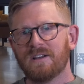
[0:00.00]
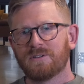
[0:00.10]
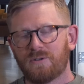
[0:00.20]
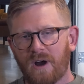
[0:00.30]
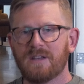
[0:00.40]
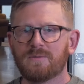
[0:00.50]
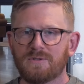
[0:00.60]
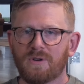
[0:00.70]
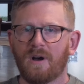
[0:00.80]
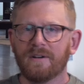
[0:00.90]
So Christ
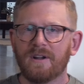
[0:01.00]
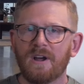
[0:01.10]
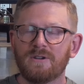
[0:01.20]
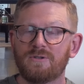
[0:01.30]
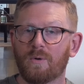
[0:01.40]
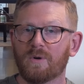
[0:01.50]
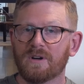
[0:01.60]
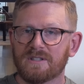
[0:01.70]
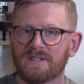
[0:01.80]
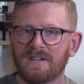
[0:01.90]
was drawn
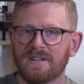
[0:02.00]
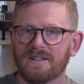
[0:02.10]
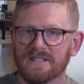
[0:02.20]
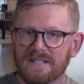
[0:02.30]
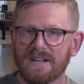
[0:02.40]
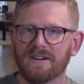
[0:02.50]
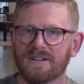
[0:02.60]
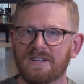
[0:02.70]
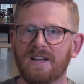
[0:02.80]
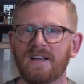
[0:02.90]
towards
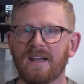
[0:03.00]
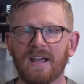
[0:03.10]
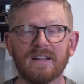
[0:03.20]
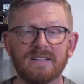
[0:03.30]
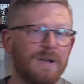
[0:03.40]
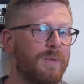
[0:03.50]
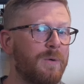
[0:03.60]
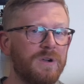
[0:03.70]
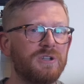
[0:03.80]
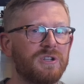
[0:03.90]
sinners, and in the same way
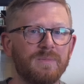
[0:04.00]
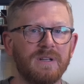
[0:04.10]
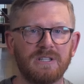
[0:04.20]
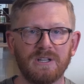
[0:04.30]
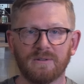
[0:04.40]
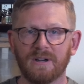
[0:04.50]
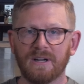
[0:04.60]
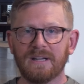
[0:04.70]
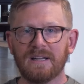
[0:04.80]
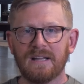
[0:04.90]
we should be too.
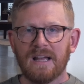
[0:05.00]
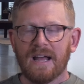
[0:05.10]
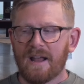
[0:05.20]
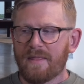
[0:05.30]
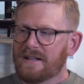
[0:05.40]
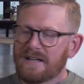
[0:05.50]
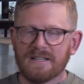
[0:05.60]
Now, that's